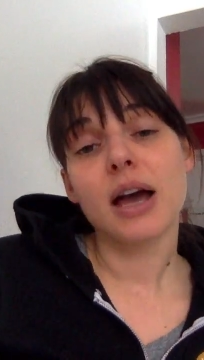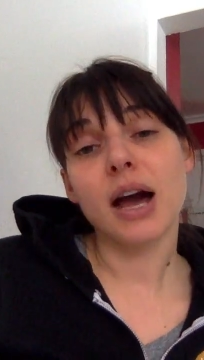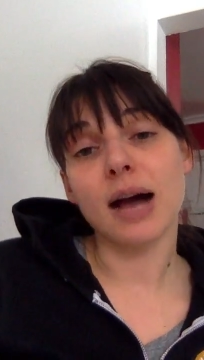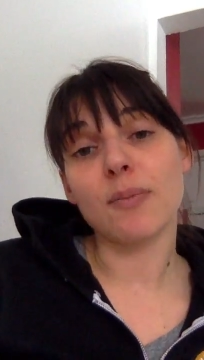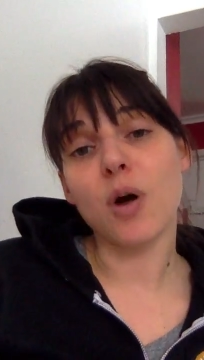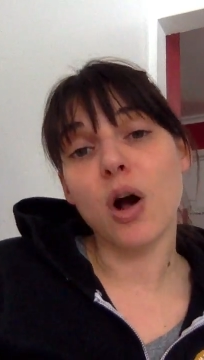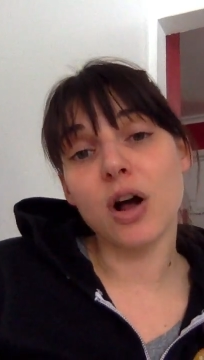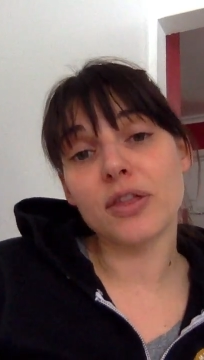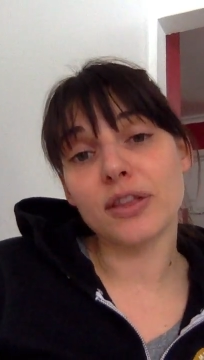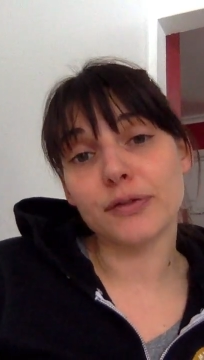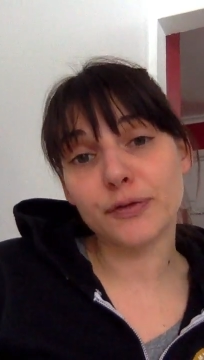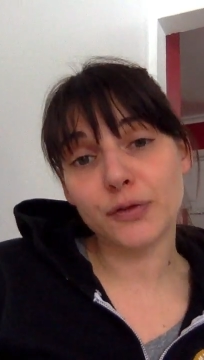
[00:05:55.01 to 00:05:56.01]

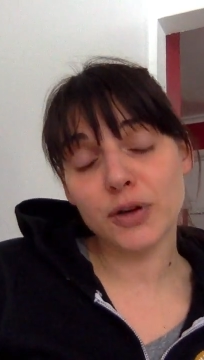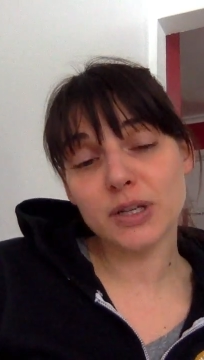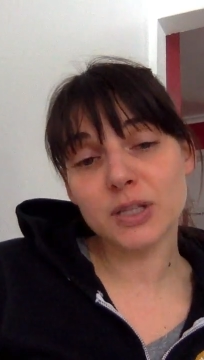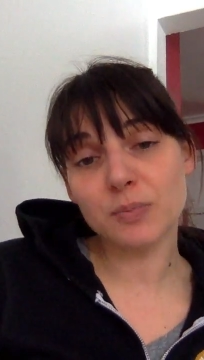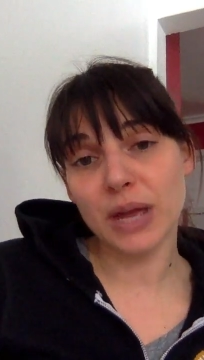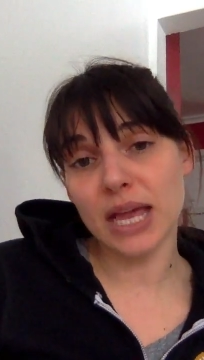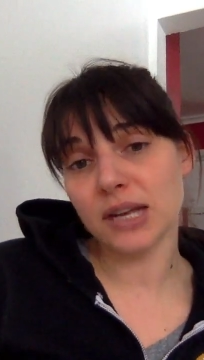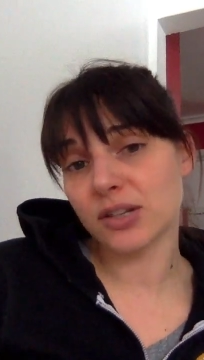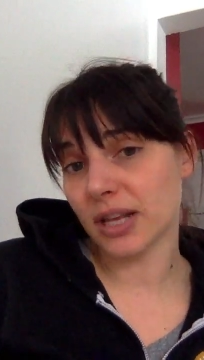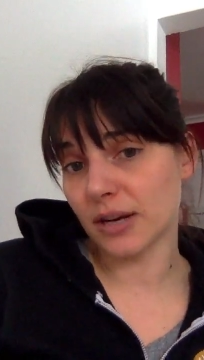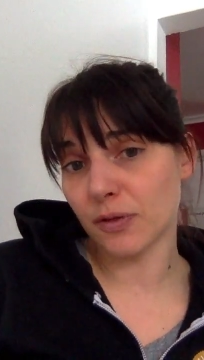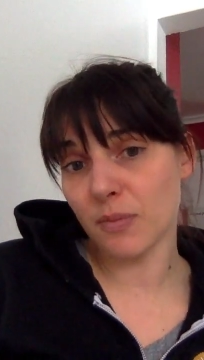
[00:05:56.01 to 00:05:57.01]
On the first page,
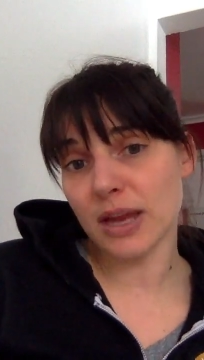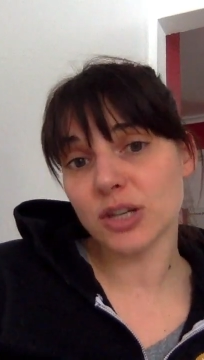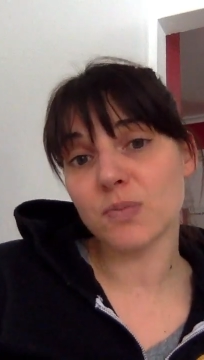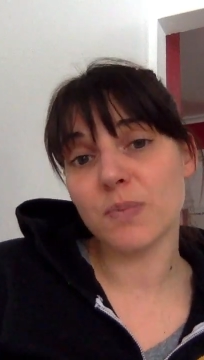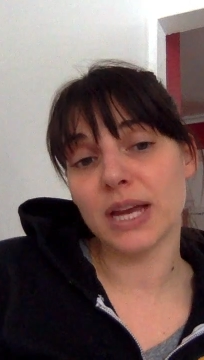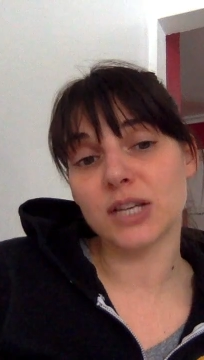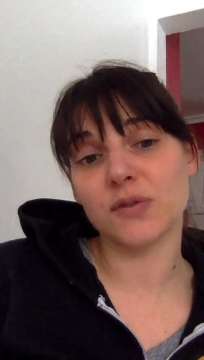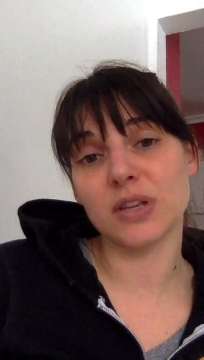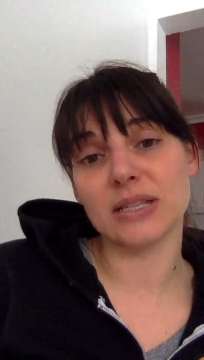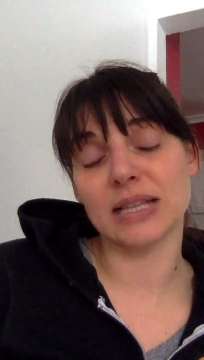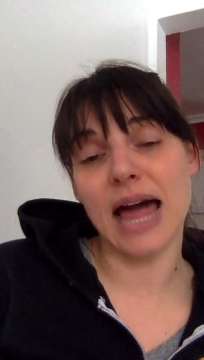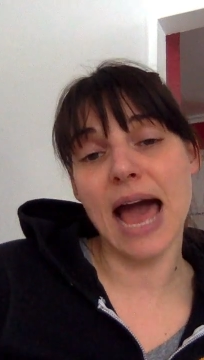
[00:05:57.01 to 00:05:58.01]
the information page for
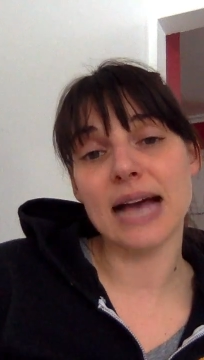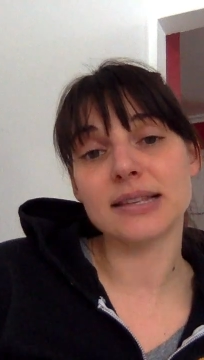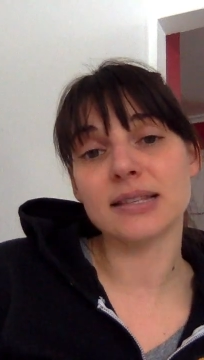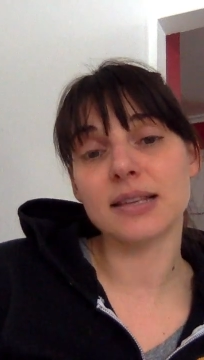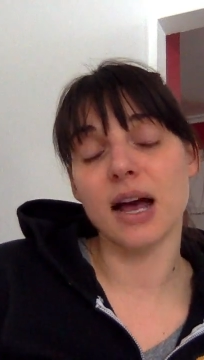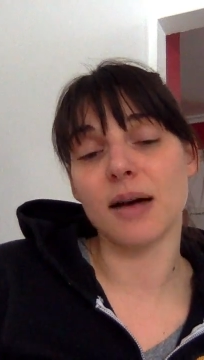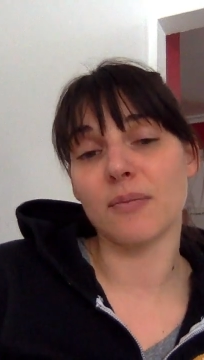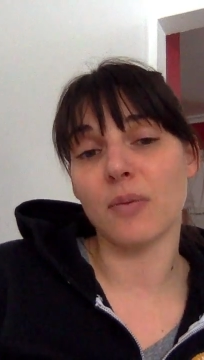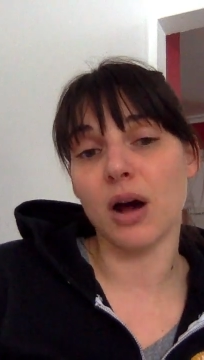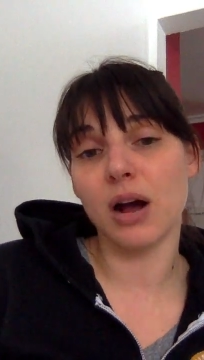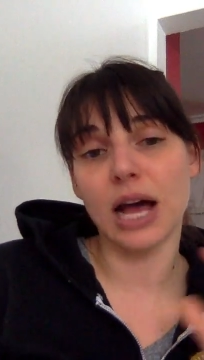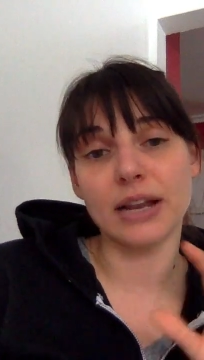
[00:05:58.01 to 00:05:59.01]
this class,
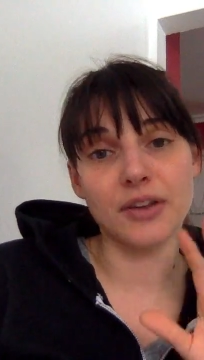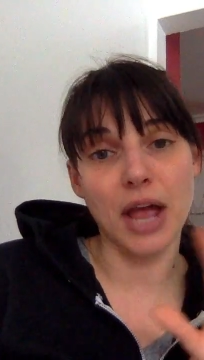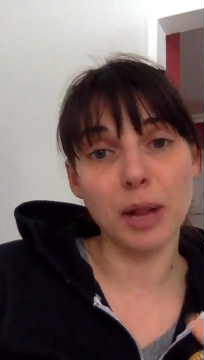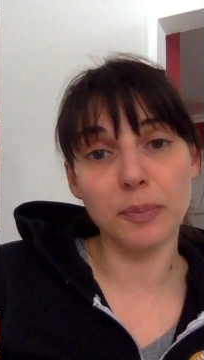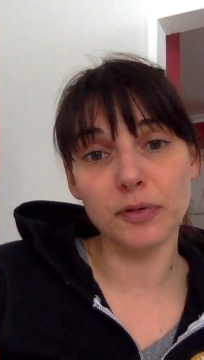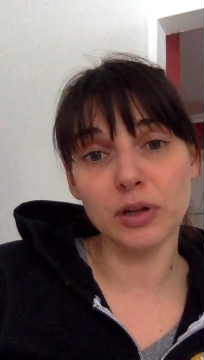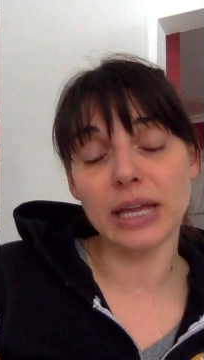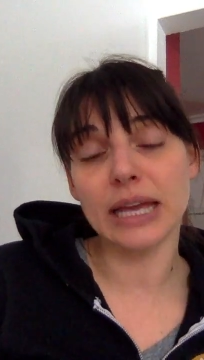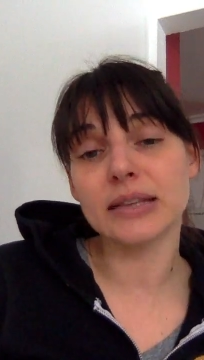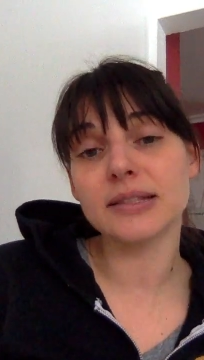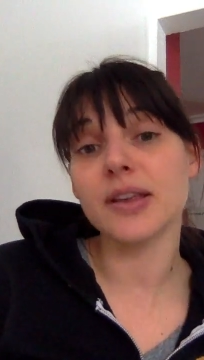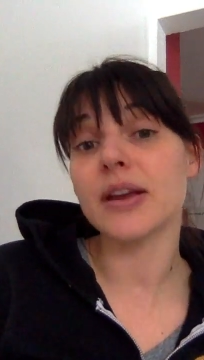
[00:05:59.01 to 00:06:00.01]
under helpful
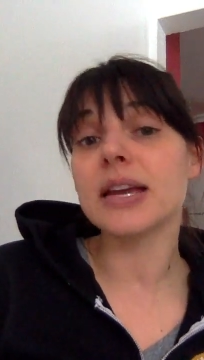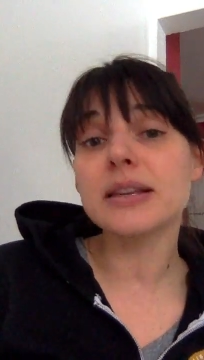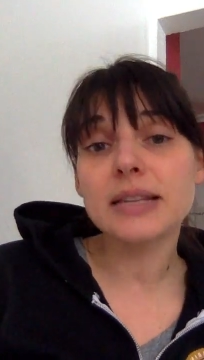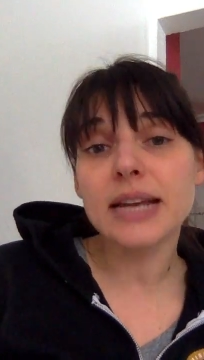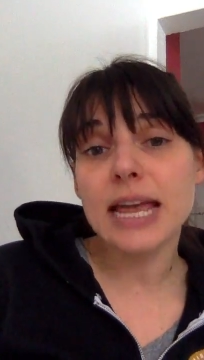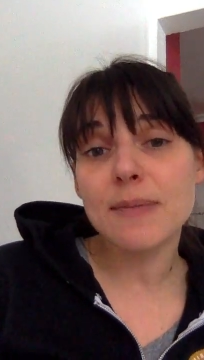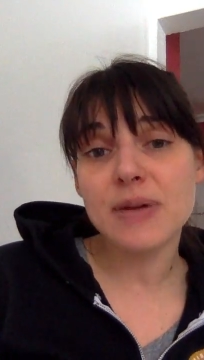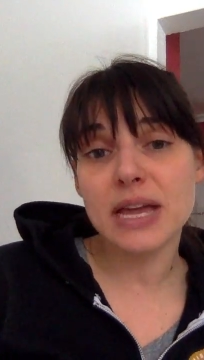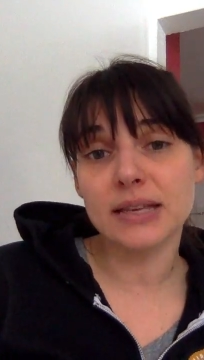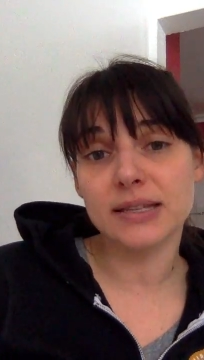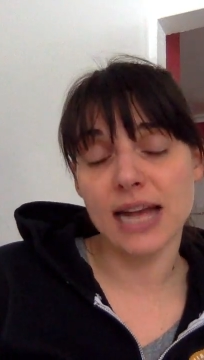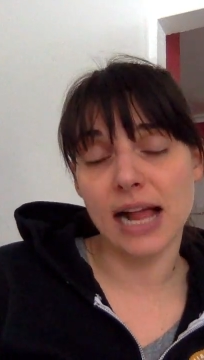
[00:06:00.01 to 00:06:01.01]
links, there is an
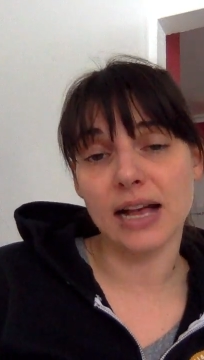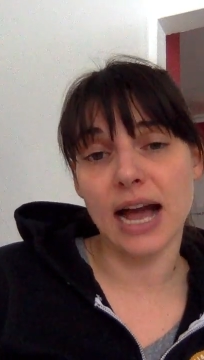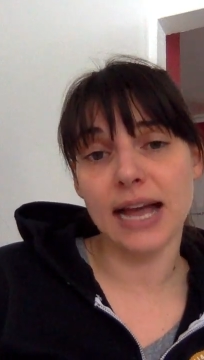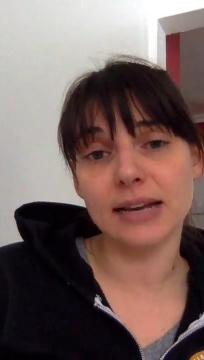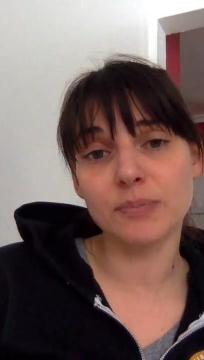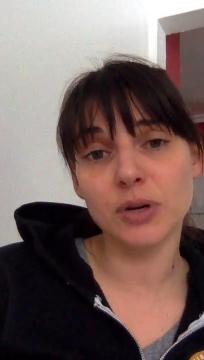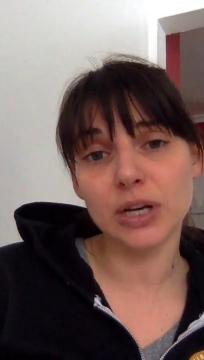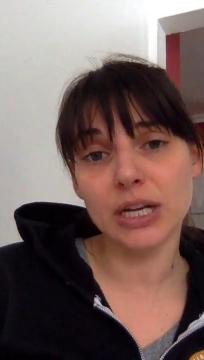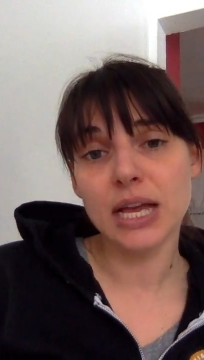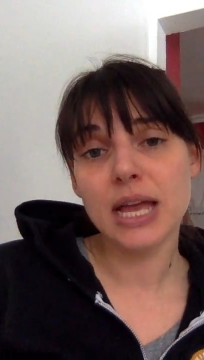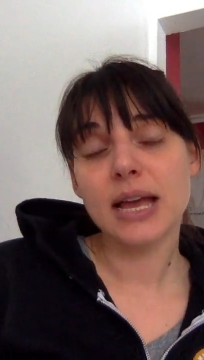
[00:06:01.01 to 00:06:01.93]
APA style guidebook